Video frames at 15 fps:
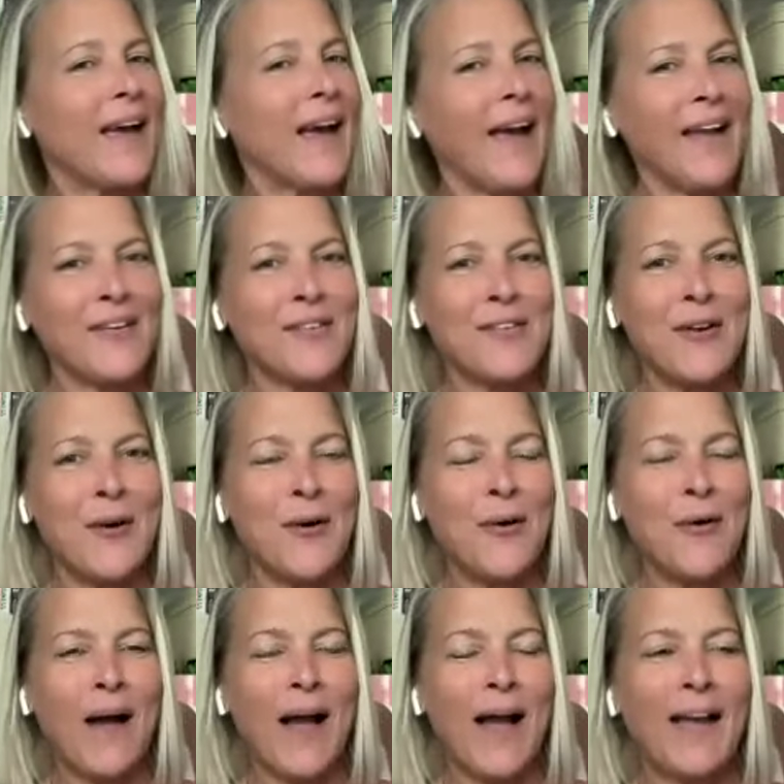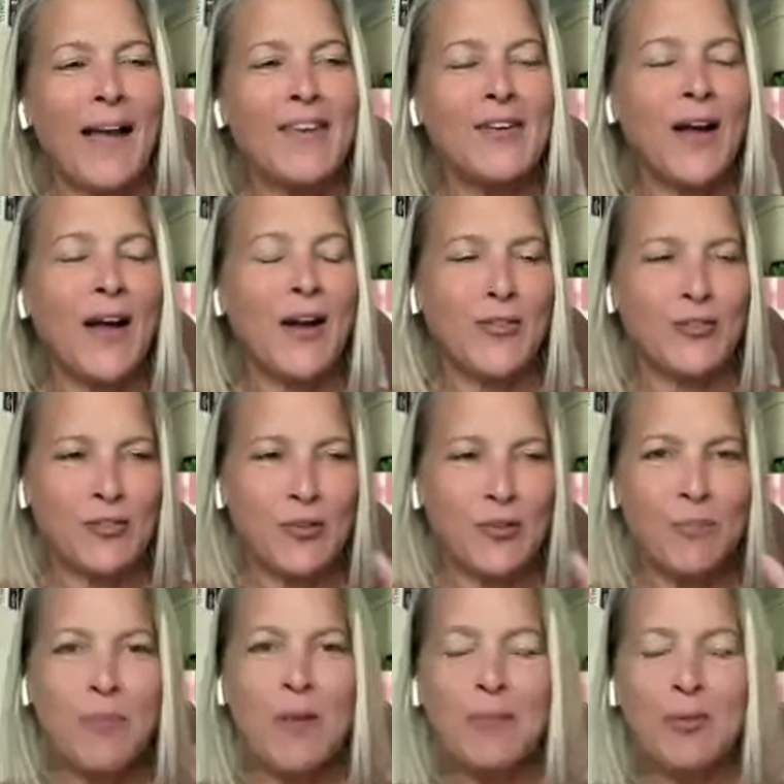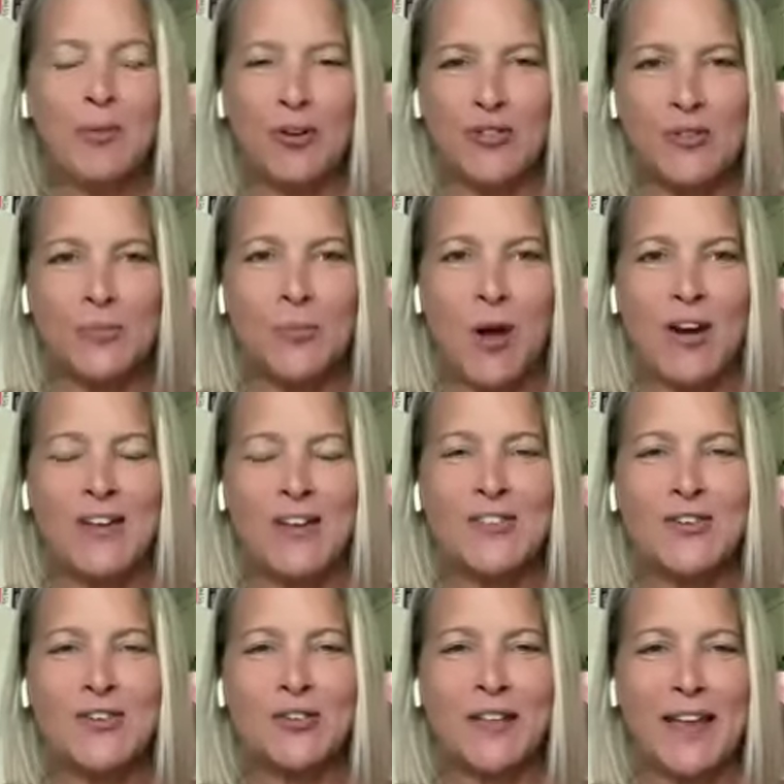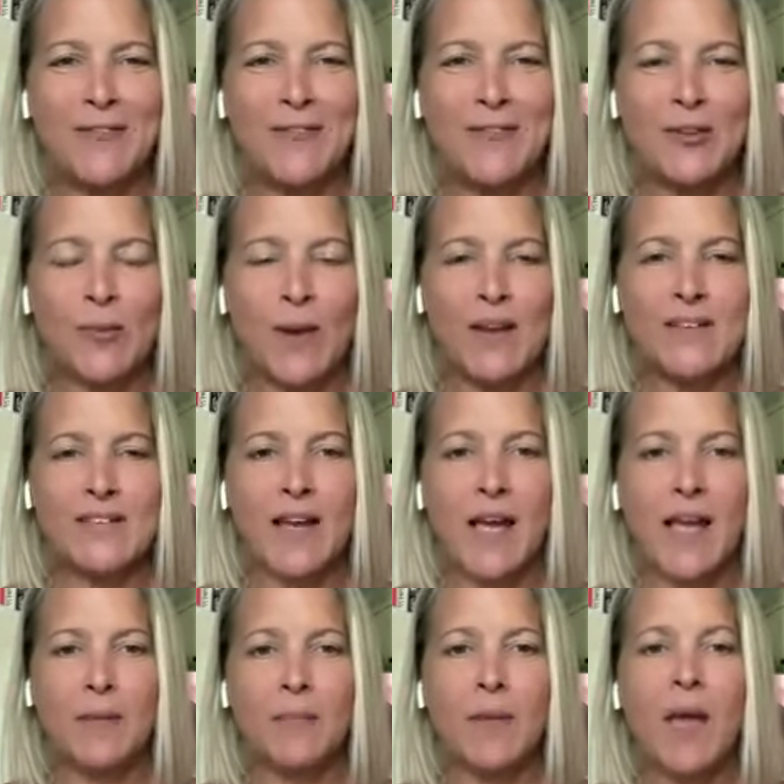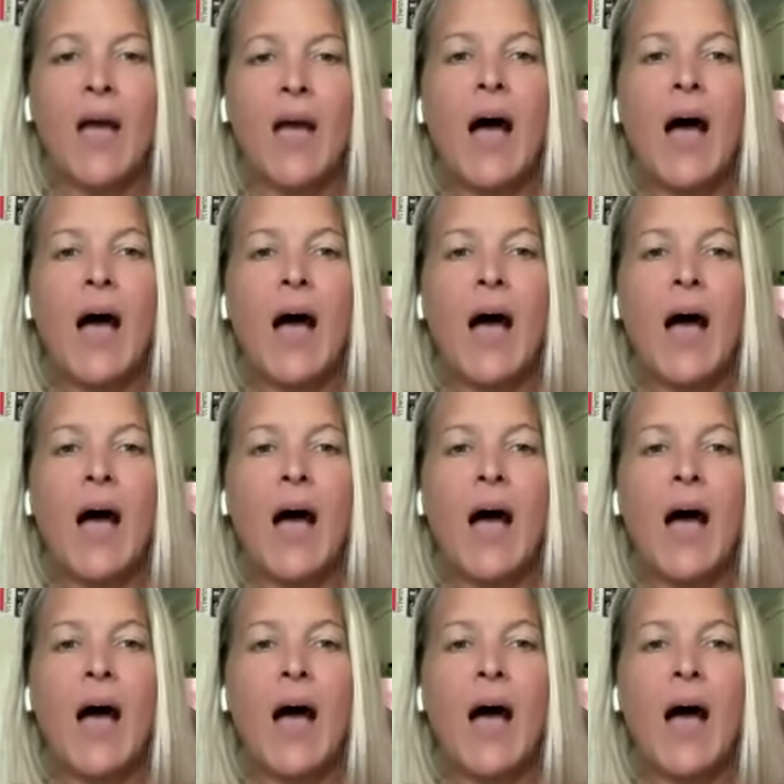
I don't know, you know how certain people are just brought into your life at the right time.